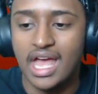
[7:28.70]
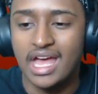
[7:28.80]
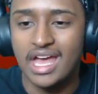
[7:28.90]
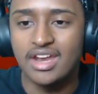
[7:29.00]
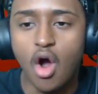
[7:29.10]

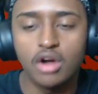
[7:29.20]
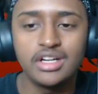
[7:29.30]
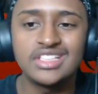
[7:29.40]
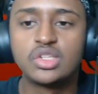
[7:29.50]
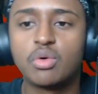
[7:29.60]
an
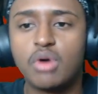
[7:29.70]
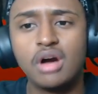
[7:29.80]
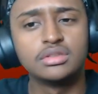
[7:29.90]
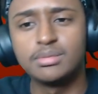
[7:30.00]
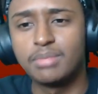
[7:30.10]
artist
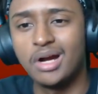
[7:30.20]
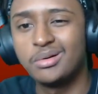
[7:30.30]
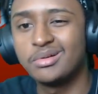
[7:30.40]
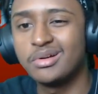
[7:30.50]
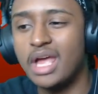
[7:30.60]
grows, bro.
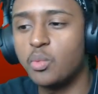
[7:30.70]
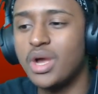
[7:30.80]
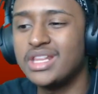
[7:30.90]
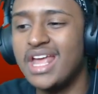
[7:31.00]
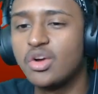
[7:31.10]
And
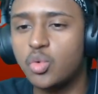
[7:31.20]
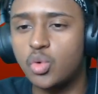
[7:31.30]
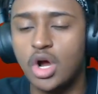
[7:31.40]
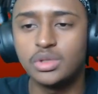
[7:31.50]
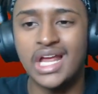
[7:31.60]
when they
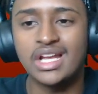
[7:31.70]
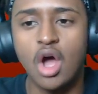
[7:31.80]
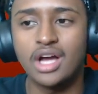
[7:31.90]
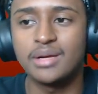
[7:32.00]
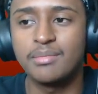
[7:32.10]
grow, they
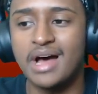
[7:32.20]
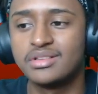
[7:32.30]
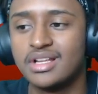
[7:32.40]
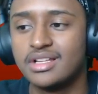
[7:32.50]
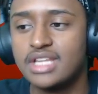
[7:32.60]
talk
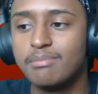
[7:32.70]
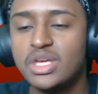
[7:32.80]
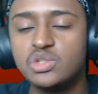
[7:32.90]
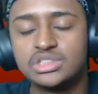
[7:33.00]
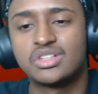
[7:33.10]
about their
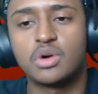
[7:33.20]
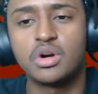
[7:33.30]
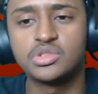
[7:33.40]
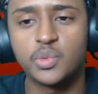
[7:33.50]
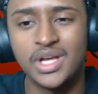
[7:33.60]
music
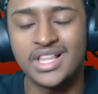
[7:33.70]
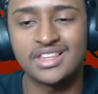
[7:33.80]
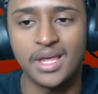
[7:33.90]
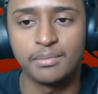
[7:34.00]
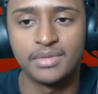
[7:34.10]
grows with
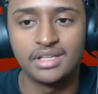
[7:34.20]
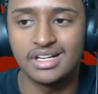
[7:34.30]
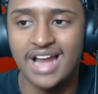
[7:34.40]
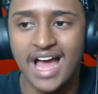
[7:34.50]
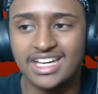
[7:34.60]
them.
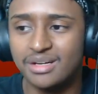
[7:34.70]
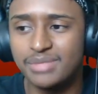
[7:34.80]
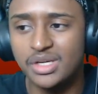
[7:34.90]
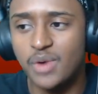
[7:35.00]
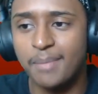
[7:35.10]
They're not going to
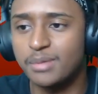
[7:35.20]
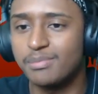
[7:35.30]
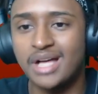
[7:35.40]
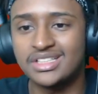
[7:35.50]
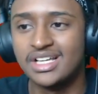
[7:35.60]
be rapping
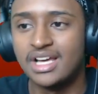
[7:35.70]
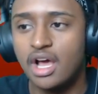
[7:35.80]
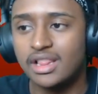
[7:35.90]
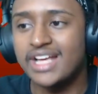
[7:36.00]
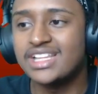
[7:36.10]
about,
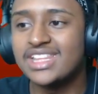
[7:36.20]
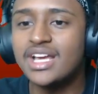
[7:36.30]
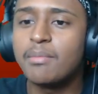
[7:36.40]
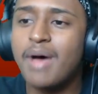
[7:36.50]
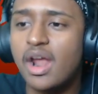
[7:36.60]
like, think
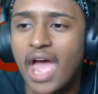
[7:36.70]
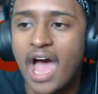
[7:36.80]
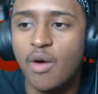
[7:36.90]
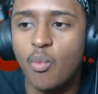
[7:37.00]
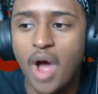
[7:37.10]
about it.
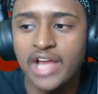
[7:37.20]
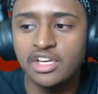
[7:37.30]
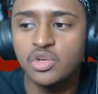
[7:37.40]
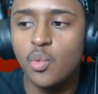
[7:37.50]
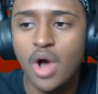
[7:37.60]
Why do
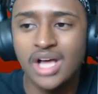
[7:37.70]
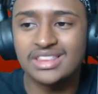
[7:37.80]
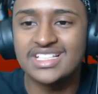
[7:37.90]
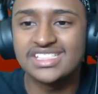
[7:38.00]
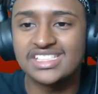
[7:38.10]
you want
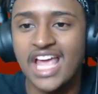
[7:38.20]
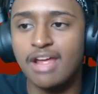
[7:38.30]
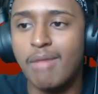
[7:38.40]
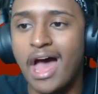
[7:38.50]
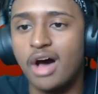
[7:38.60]
the
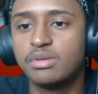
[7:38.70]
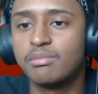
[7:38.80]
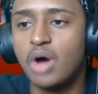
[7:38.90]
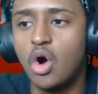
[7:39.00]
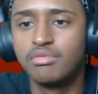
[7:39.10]
same
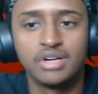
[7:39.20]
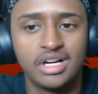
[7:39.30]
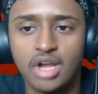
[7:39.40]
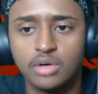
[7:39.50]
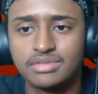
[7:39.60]
album over
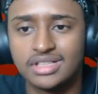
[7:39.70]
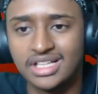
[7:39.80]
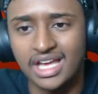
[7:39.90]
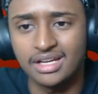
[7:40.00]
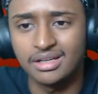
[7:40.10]
and over
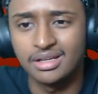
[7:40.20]
again?